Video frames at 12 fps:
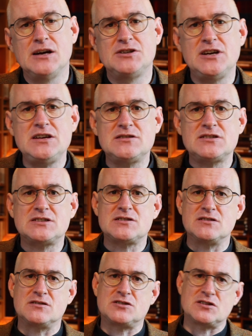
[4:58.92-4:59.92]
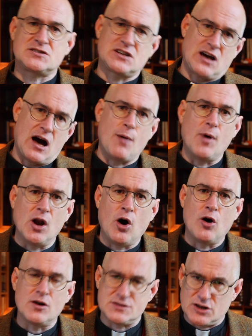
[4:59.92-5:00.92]
Jesus doesn't just come
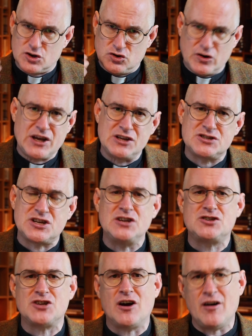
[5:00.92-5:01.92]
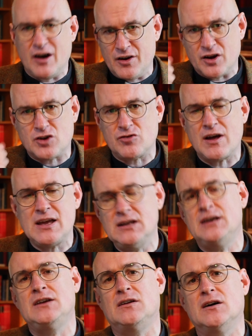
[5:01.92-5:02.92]
along as a great teacher and a great
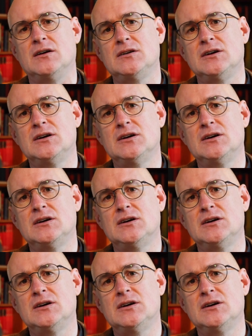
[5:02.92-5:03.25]
leader.